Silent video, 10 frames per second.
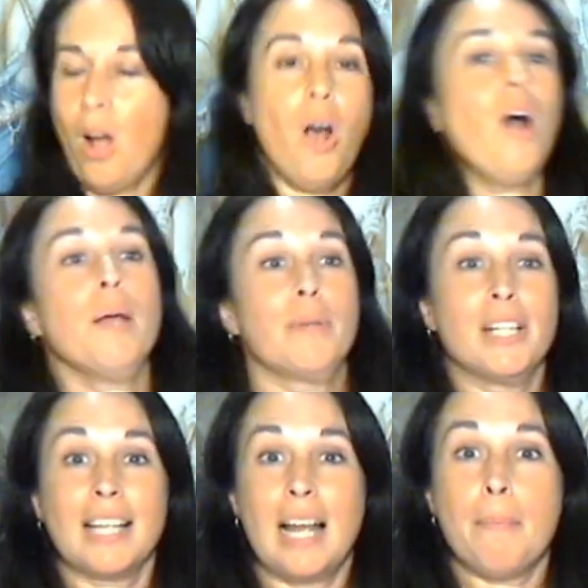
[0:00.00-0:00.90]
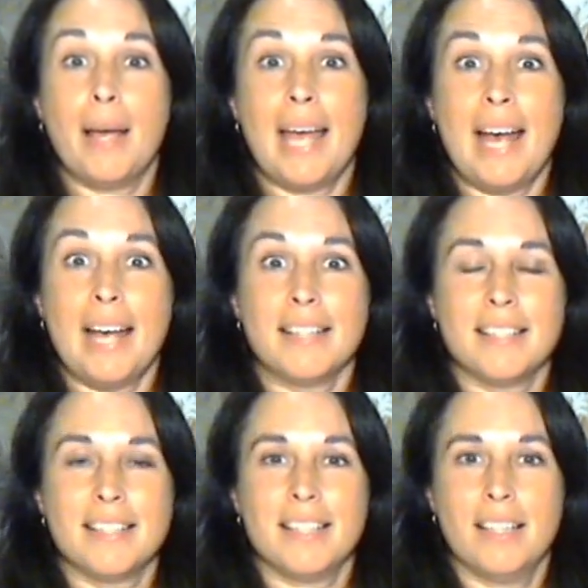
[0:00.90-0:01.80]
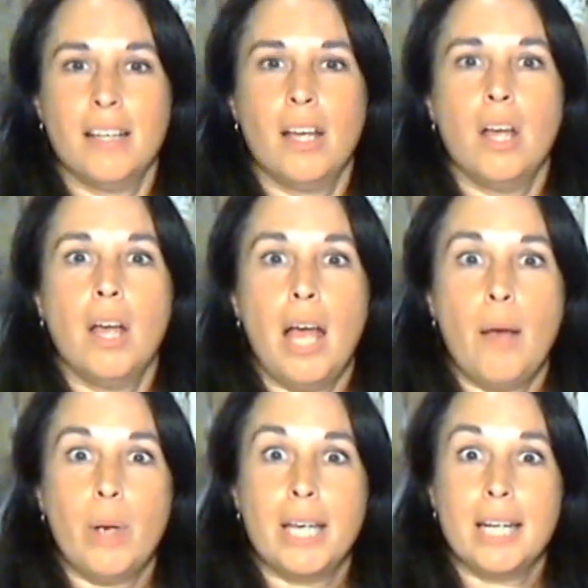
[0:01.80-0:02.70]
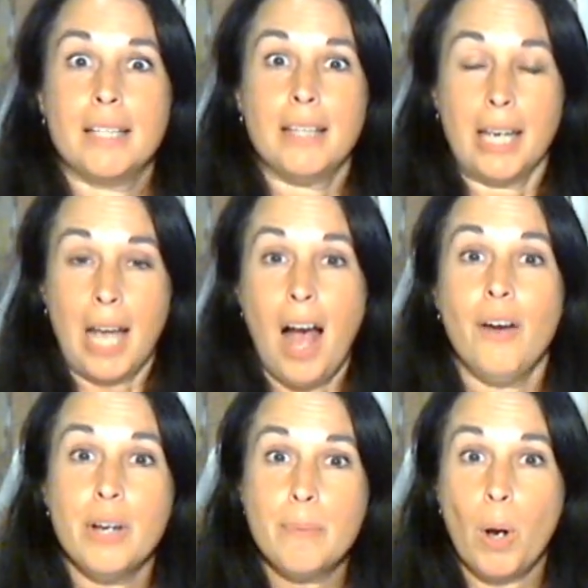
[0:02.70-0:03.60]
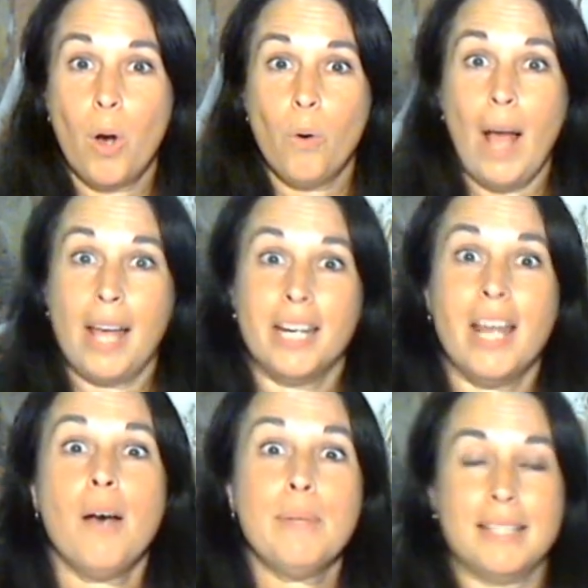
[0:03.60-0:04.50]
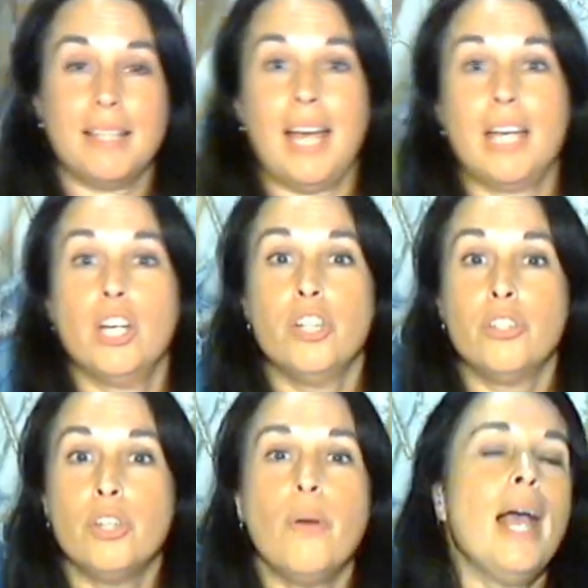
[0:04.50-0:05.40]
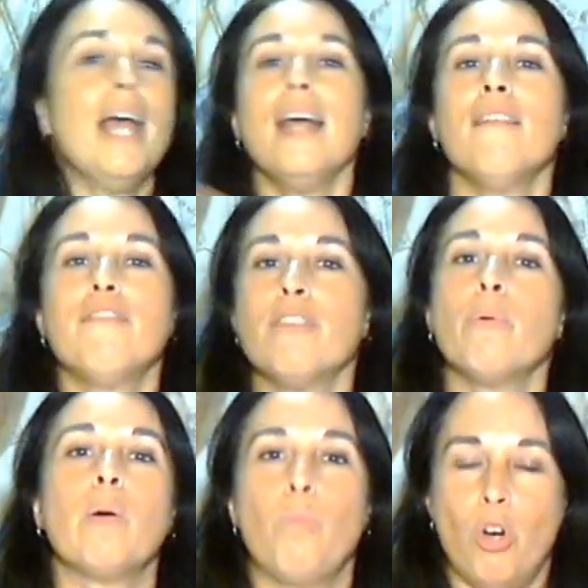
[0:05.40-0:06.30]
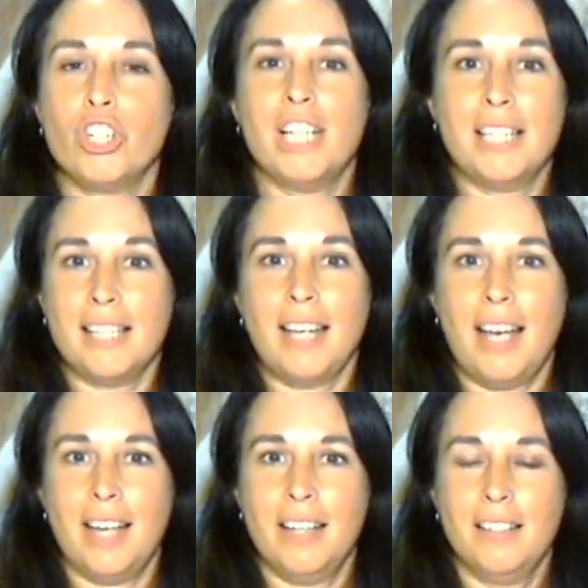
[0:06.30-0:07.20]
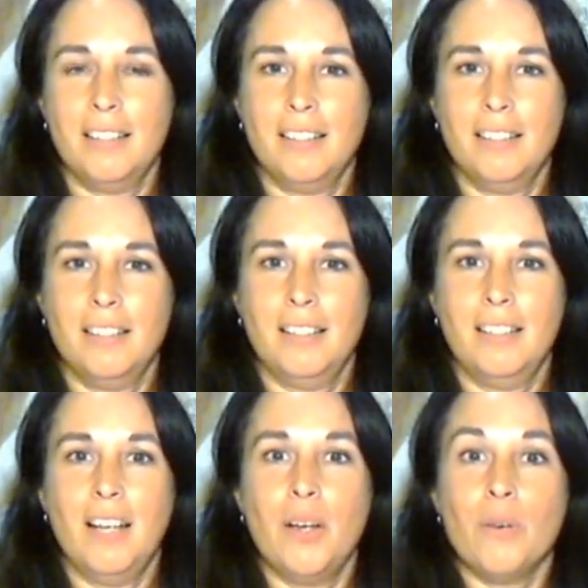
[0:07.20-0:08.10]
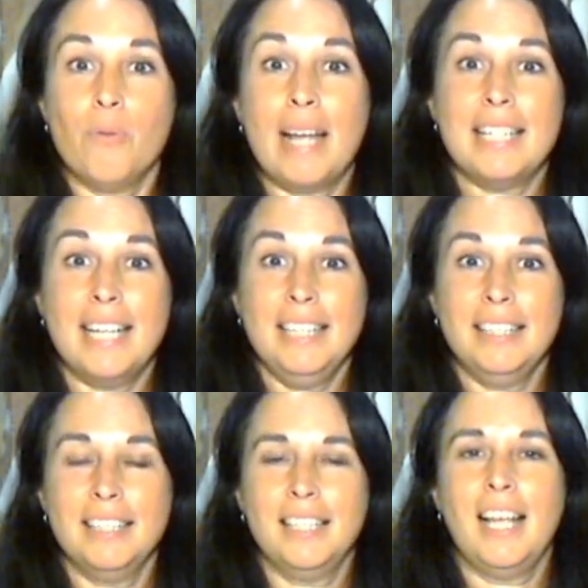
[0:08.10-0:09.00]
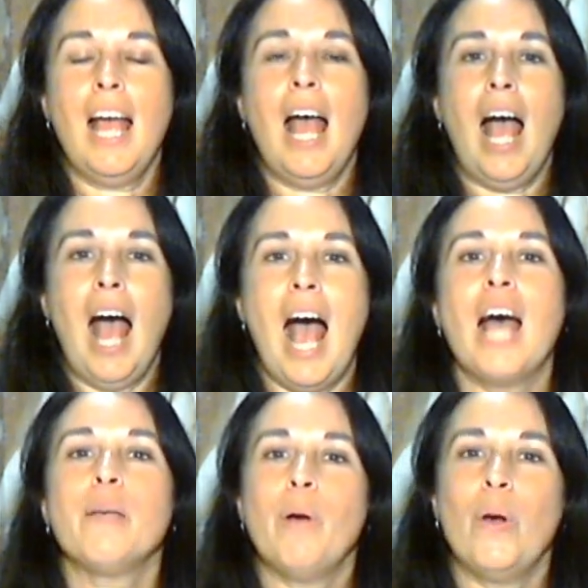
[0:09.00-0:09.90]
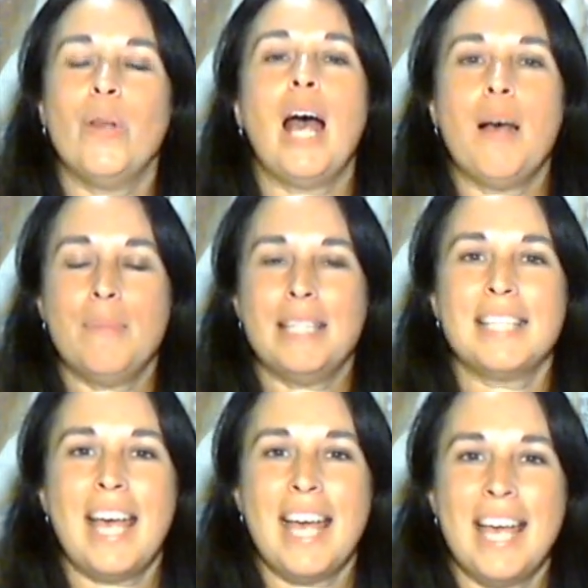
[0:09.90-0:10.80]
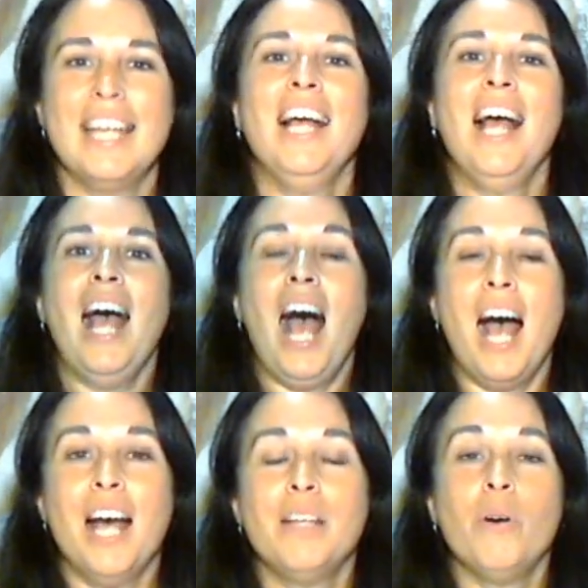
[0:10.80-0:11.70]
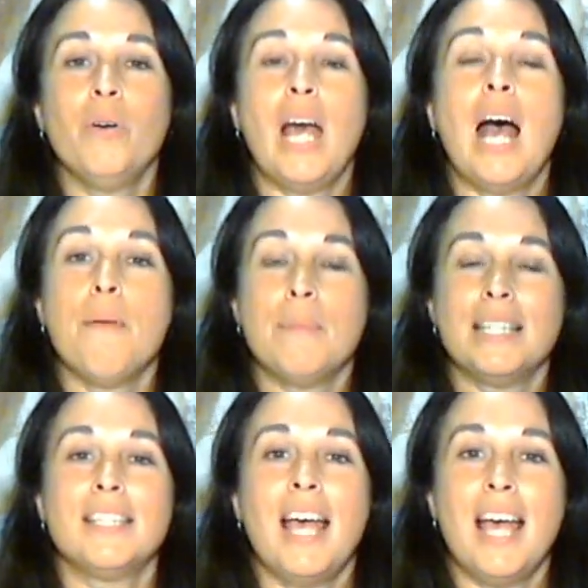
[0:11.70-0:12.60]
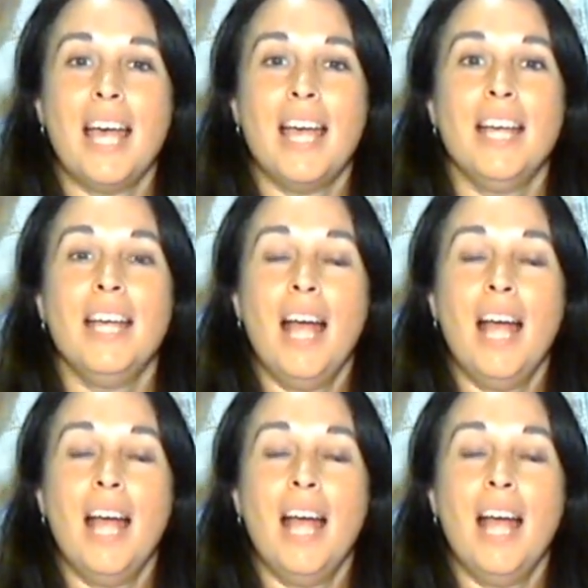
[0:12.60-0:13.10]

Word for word: I'm going to clap my hands and we're going to sing Haribol and Namaste to everyone watching today. Ready? Haribol Namaste, Haribol Namaste,